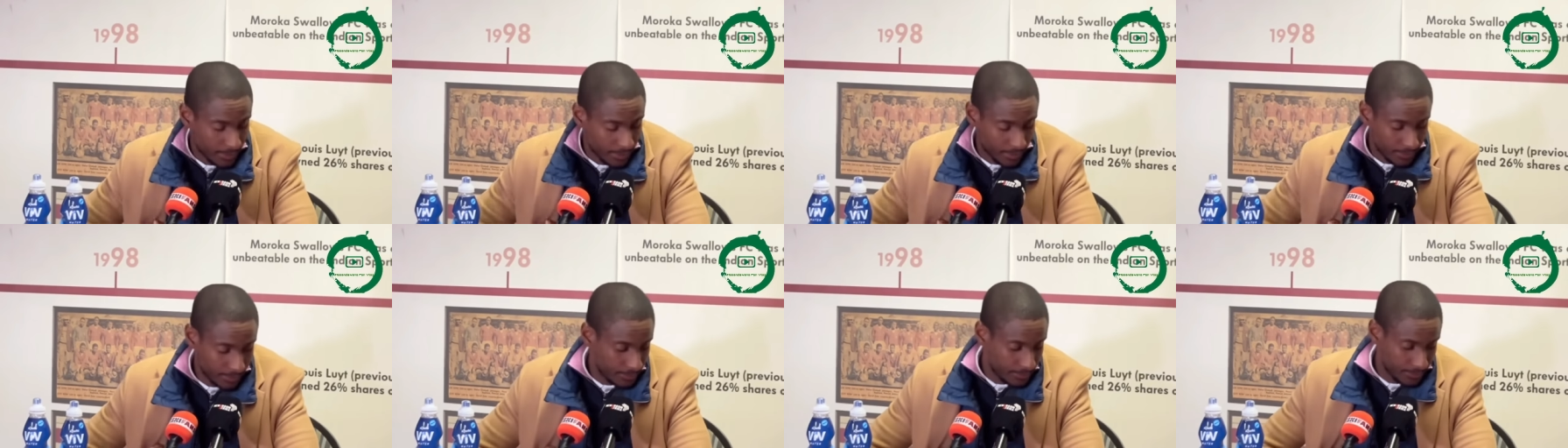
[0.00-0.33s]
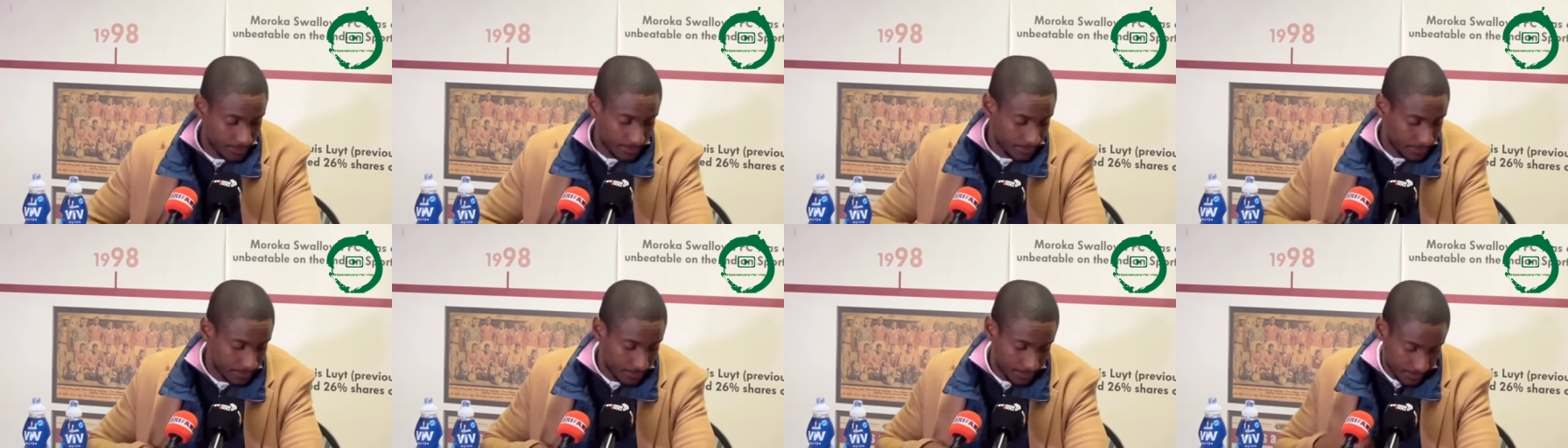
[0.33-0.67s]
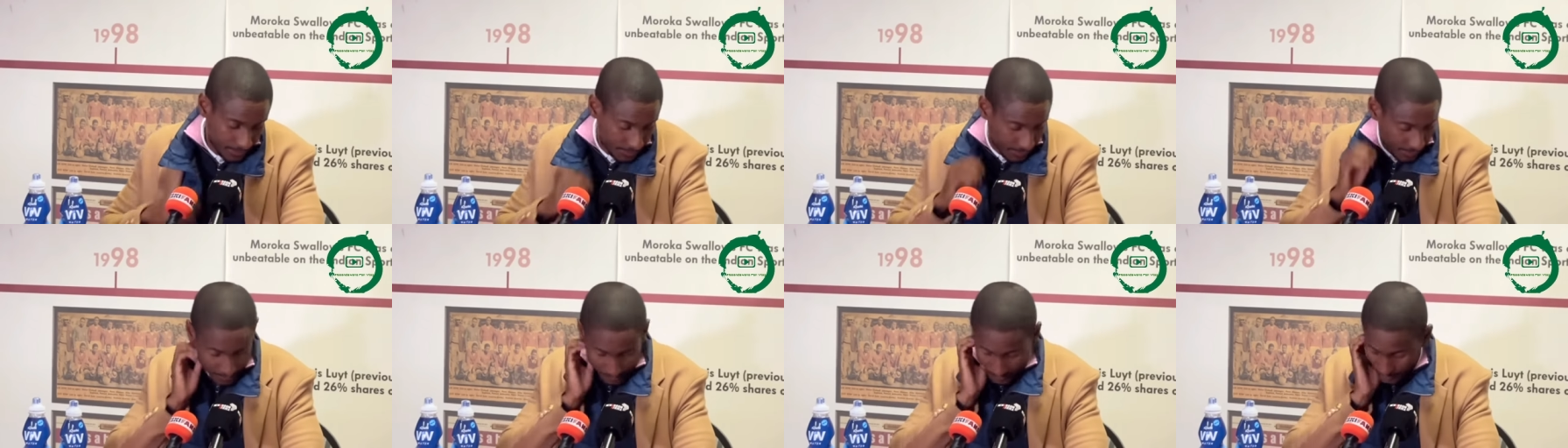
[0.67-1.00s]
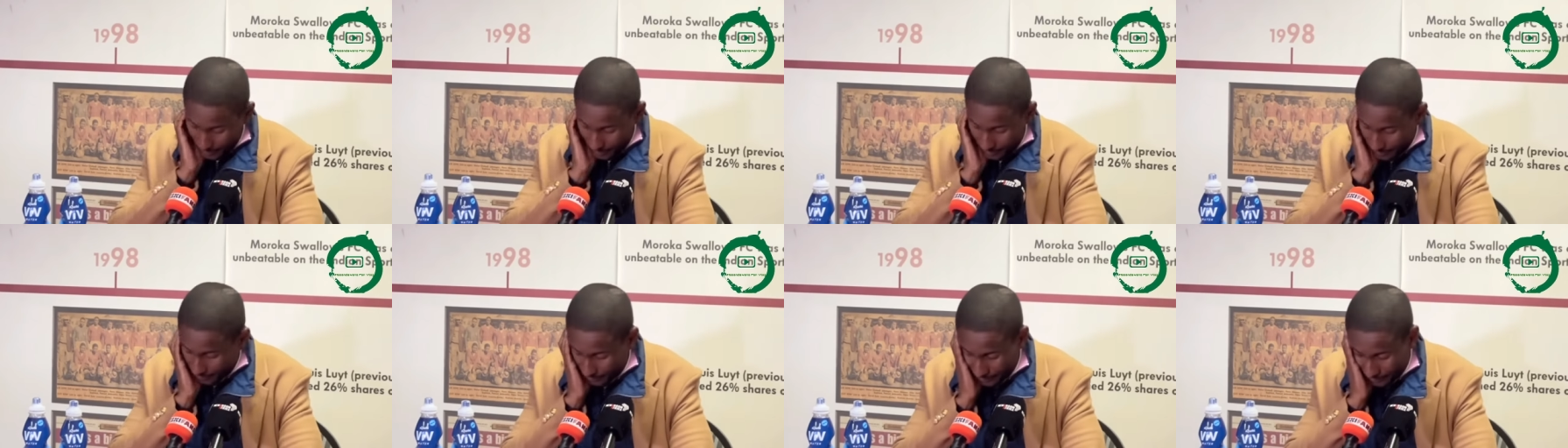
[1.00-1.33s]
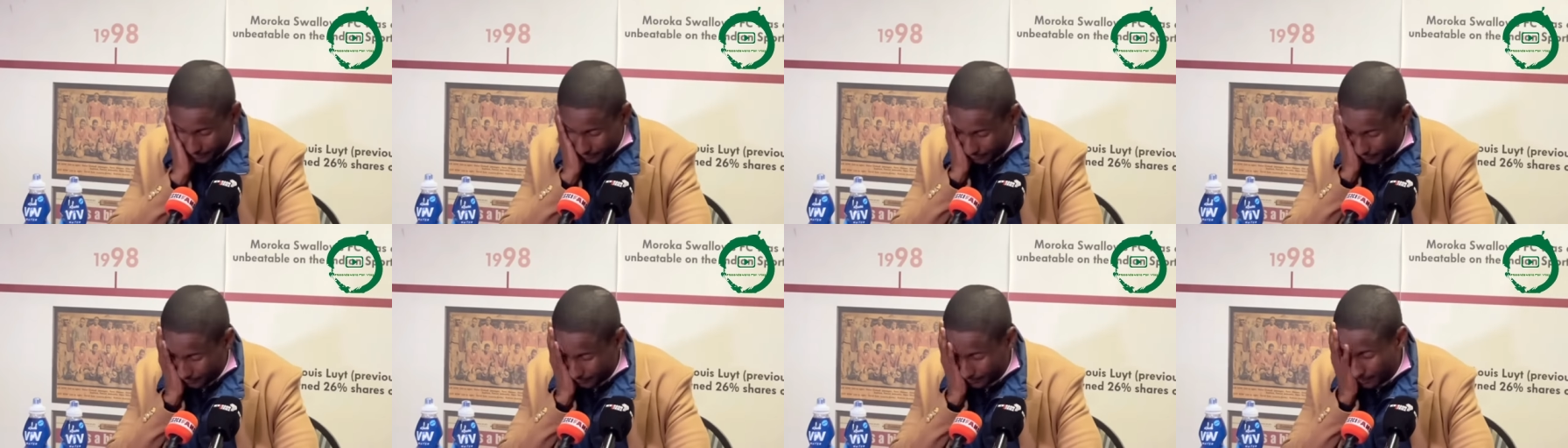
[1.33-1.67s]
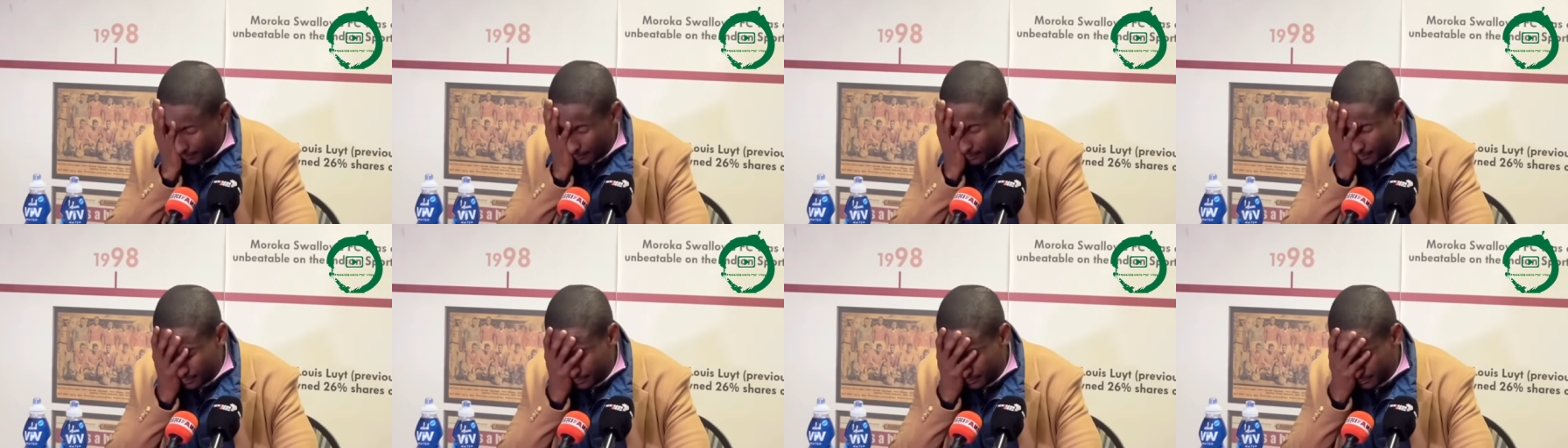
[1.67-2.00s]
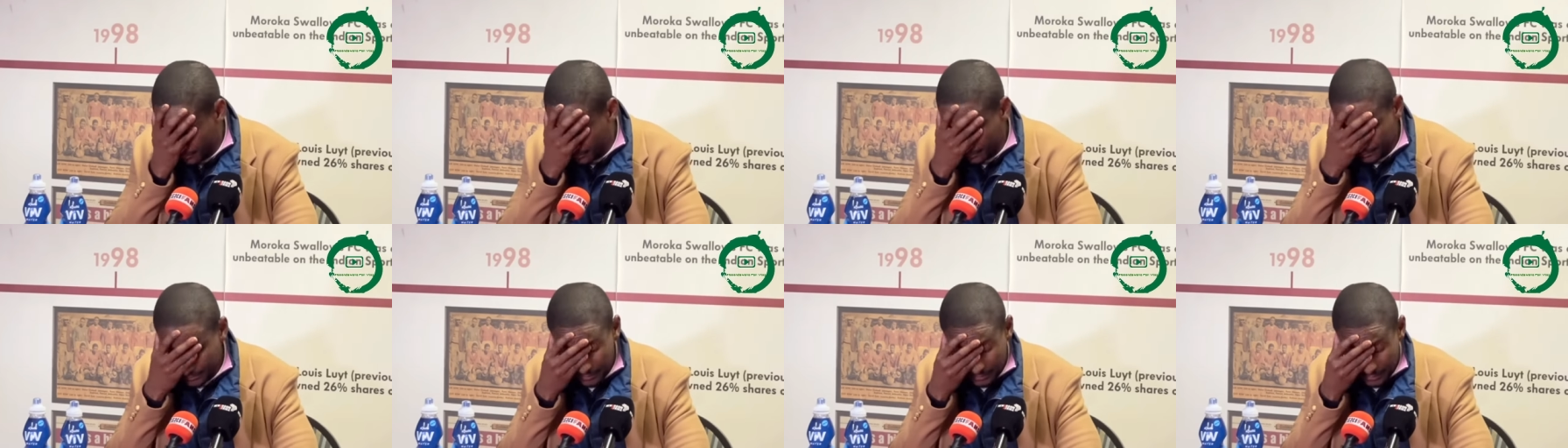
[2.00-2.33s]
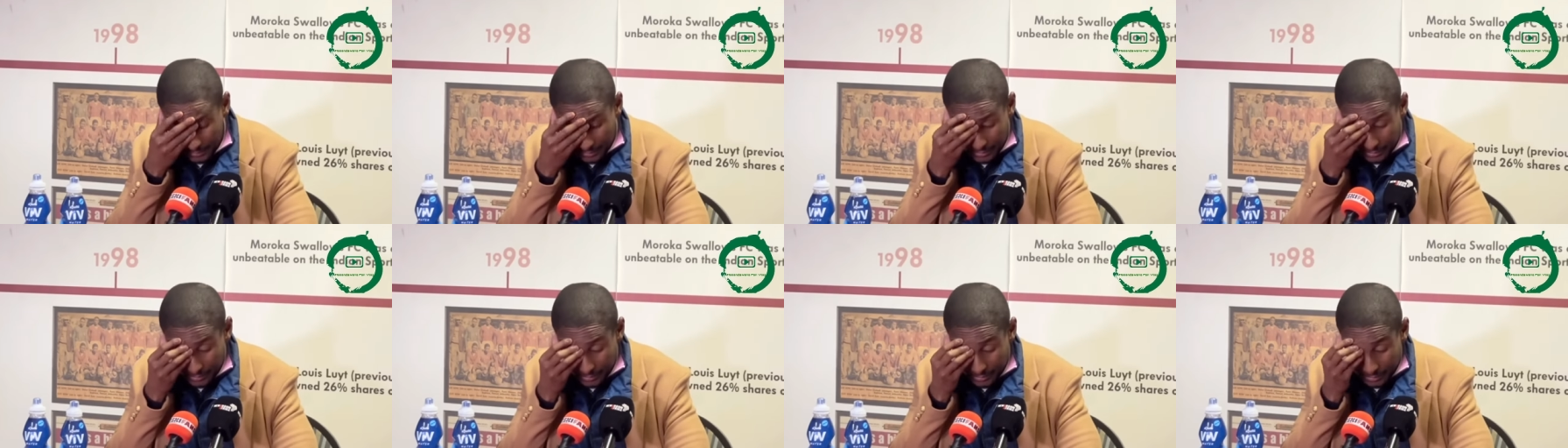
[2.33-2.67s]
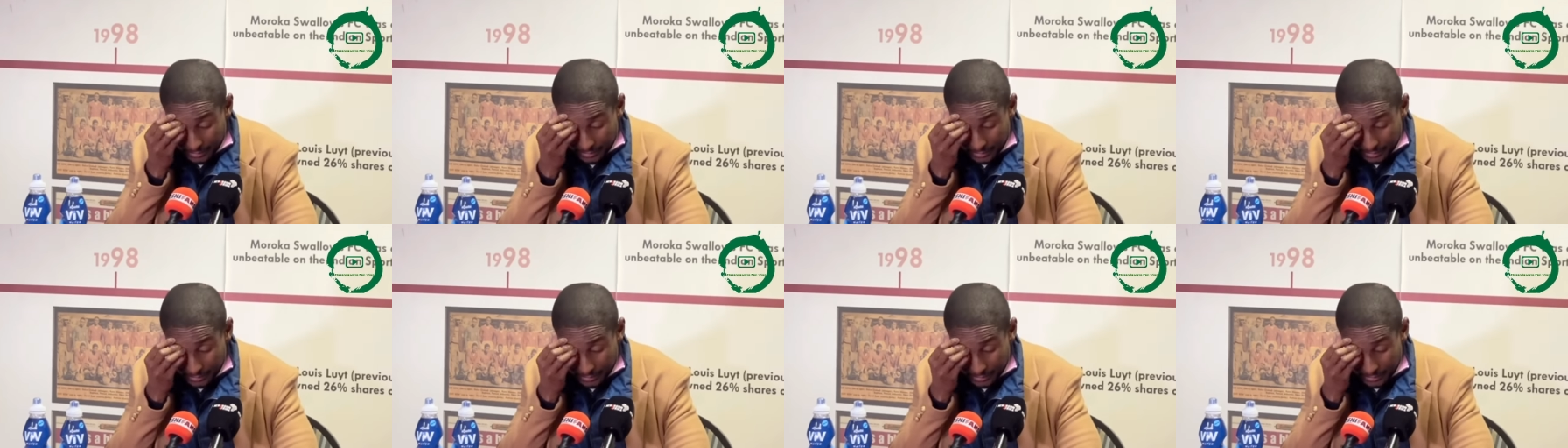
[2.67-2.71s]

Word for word: besides study, um, you know.